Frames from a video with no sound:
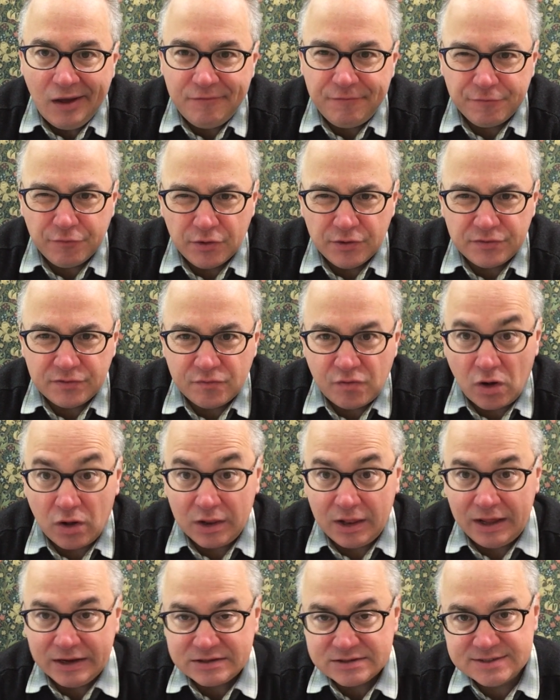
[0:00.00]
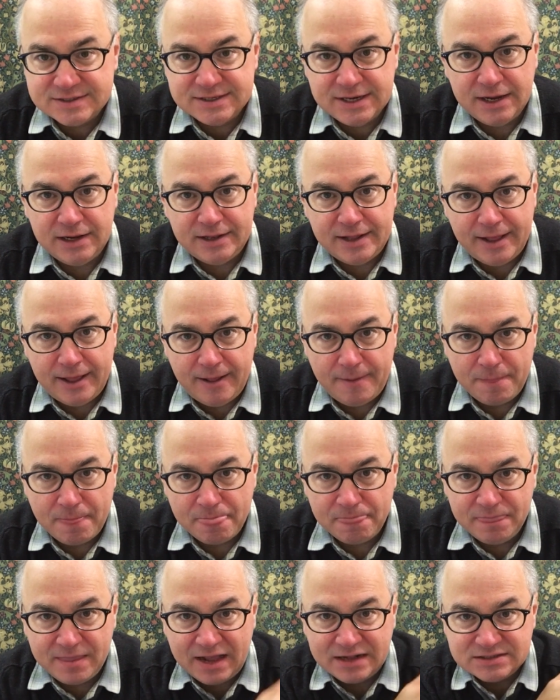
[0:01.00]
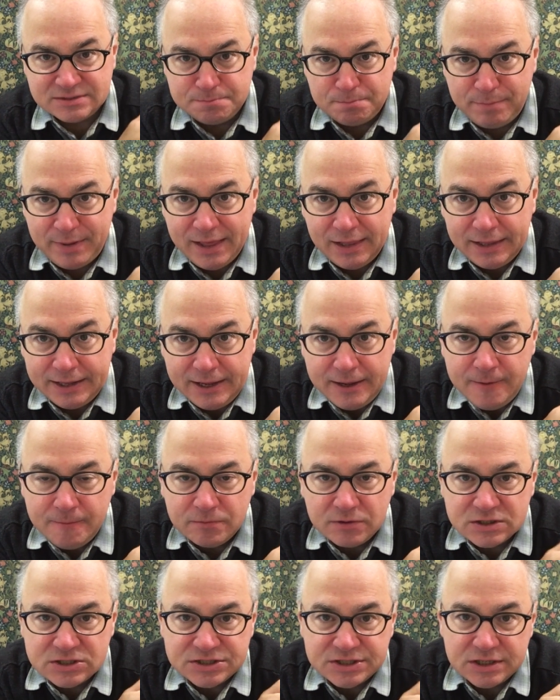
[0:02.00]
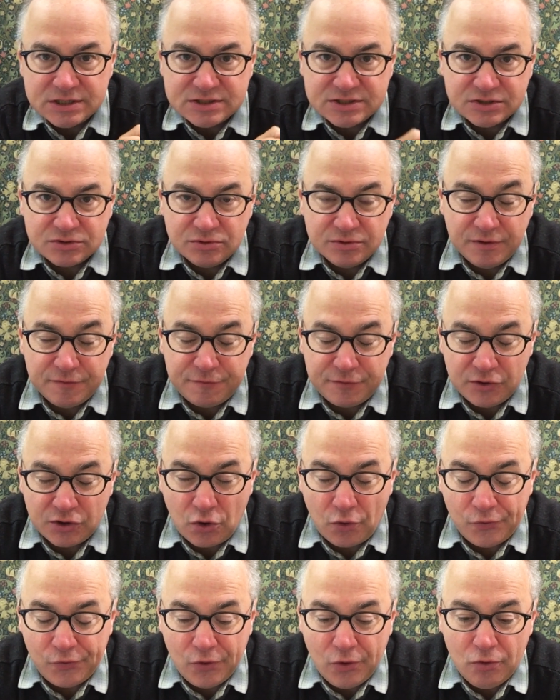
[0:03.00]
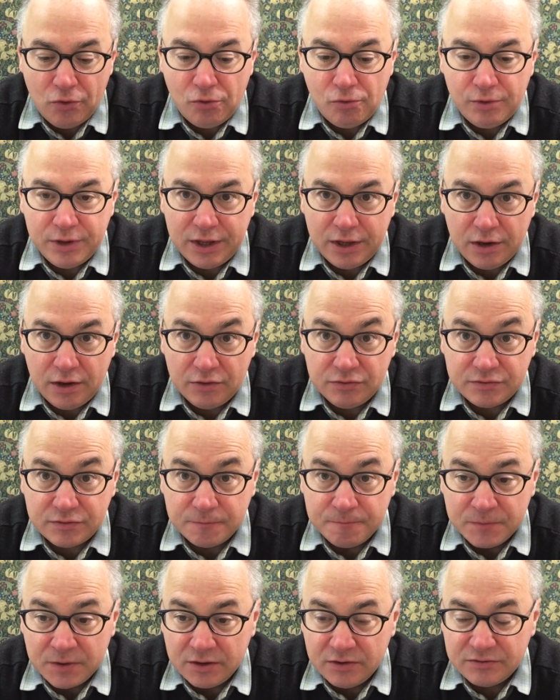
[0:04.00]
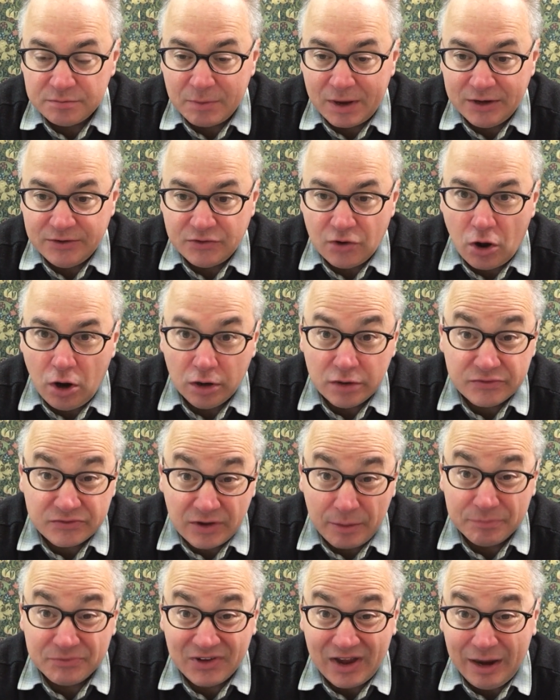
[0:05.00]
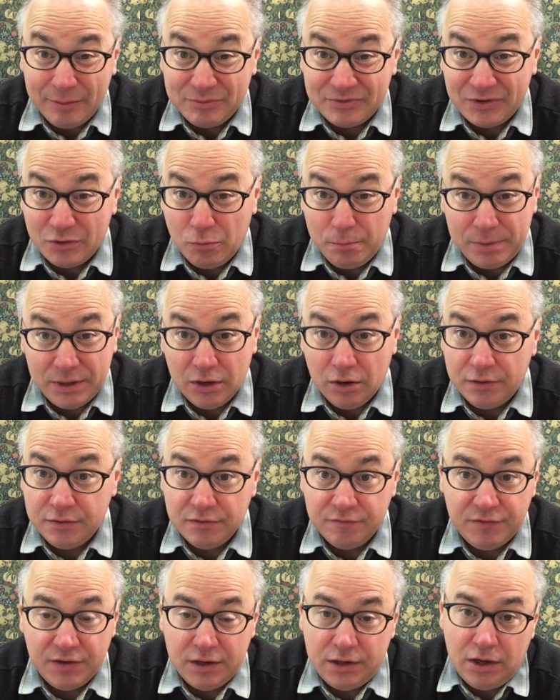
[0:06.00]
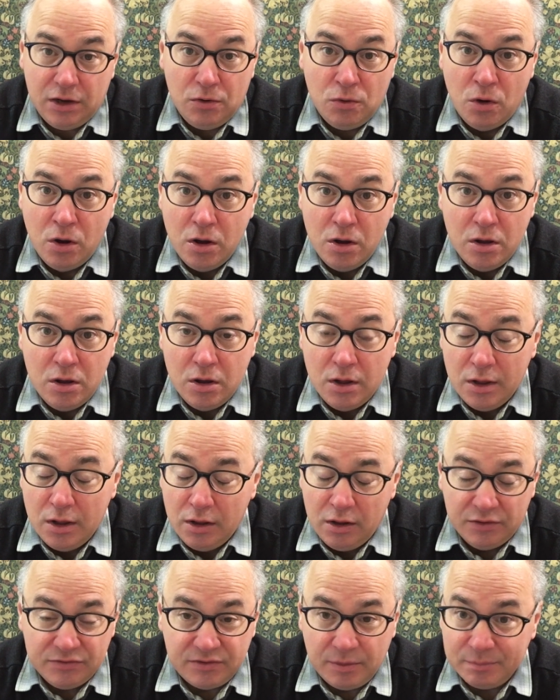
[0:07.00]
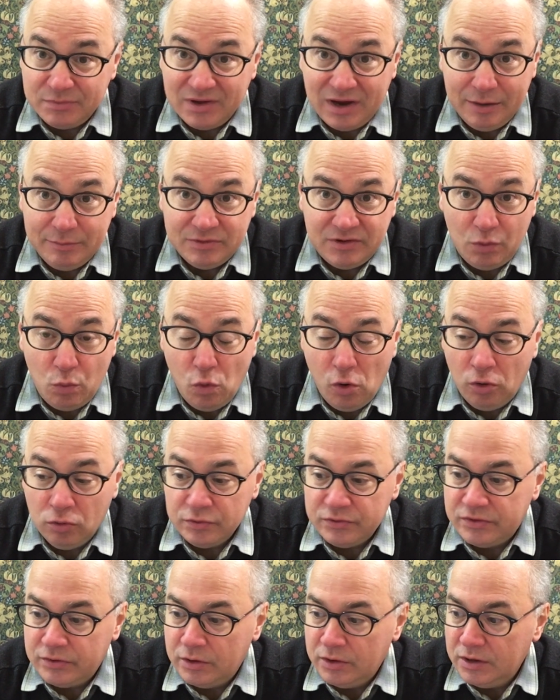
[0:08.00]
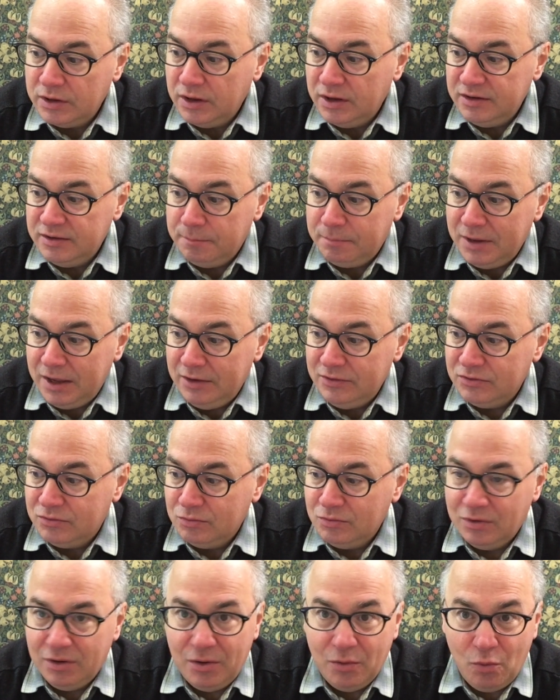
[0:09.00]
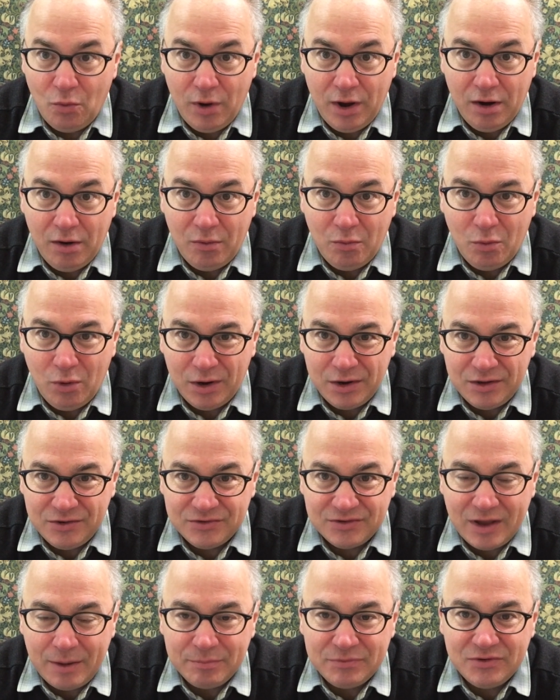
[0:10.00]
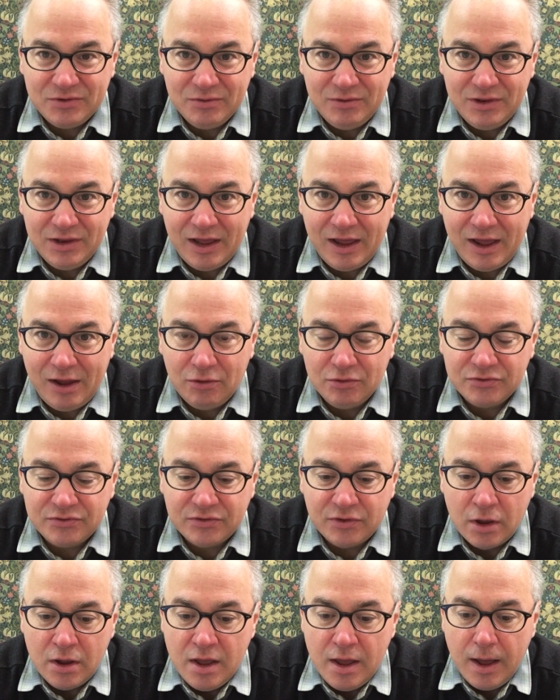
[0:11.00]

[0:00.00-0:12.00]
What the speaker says: First of all, I'd like to say that that's Billy, the Shih Tzu, if you don't know who he is. He's my dog. Sometimes he'll be on the video, sometimes he won't. Depends what he's up to in the house.